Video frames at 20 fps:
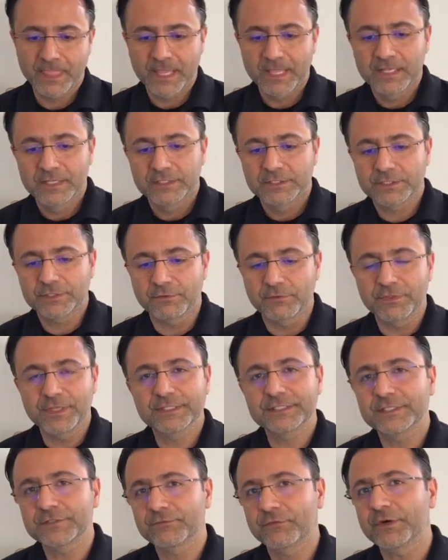So
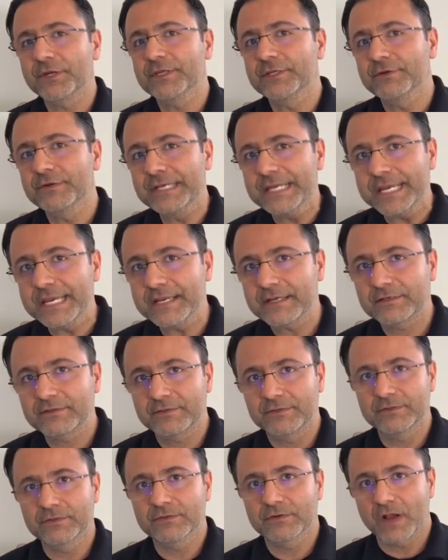this is very unique
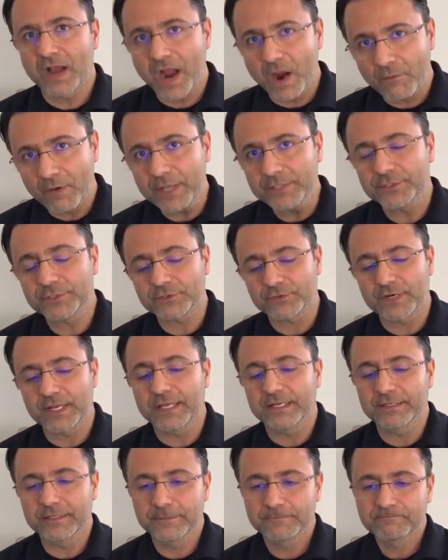to how I
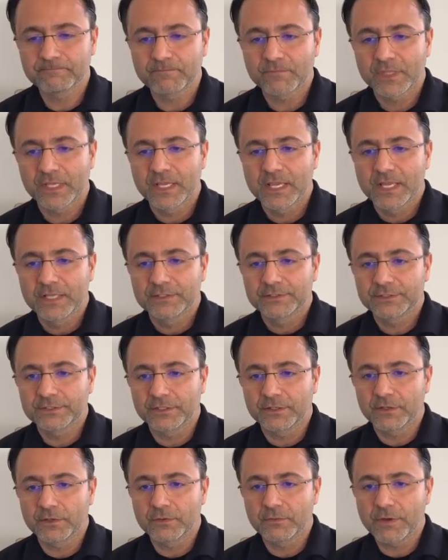trade.
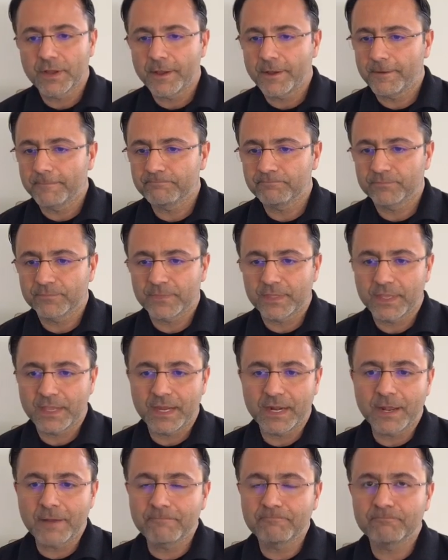So
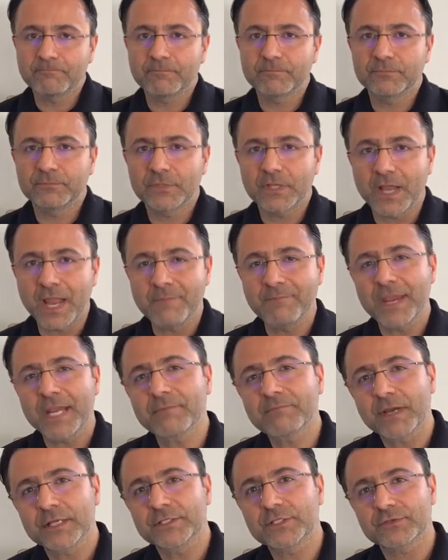I
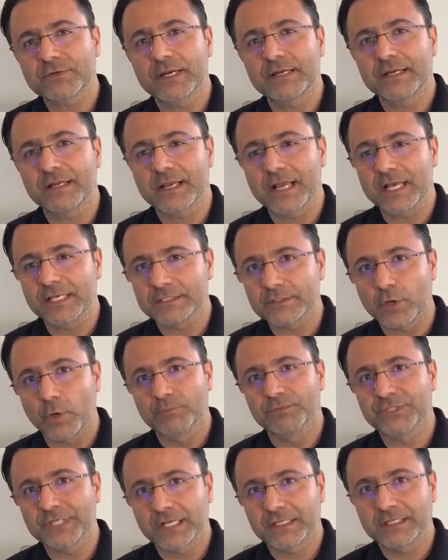made my trading as
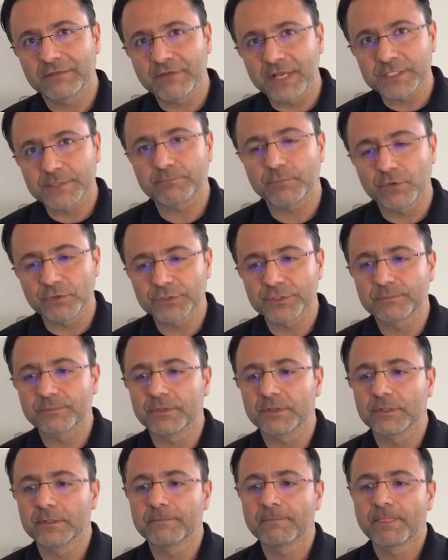objective as
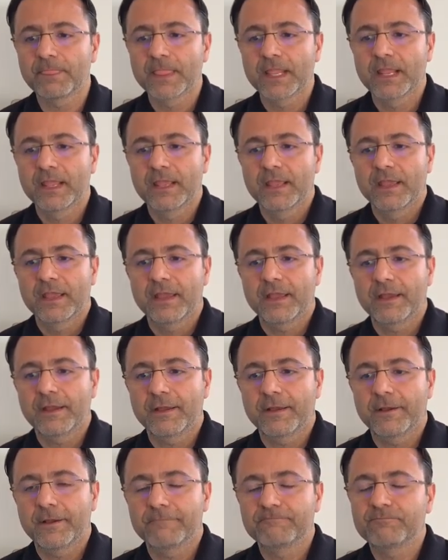possible.
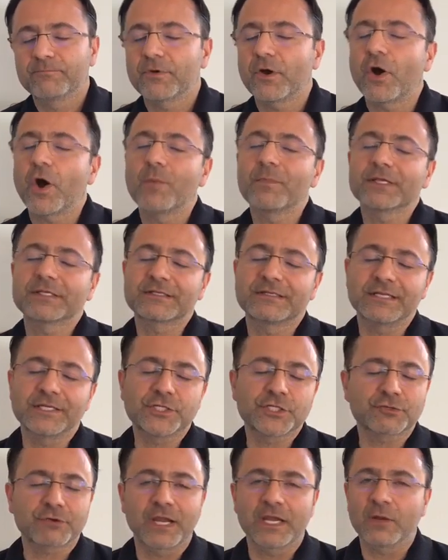Obviously
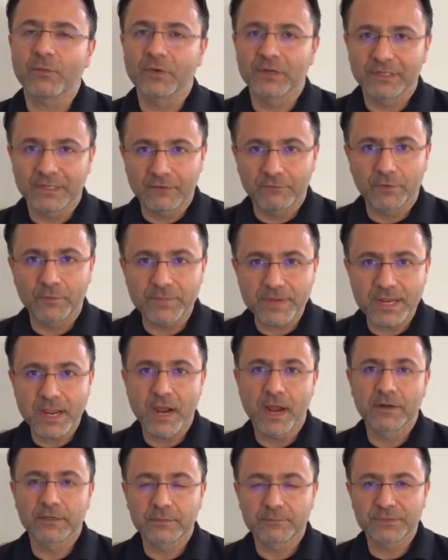trading will never be
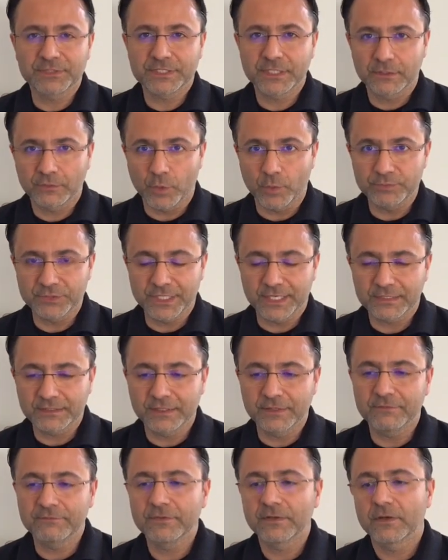100%
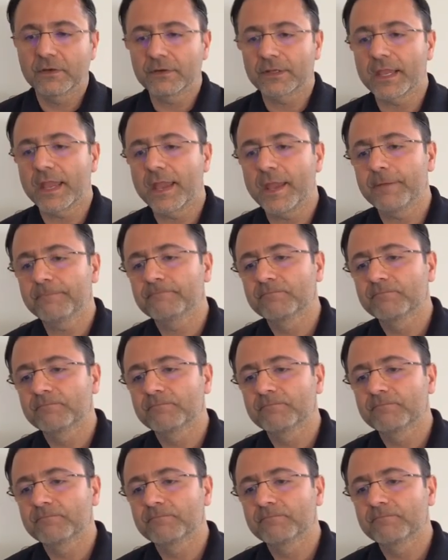objective, okay?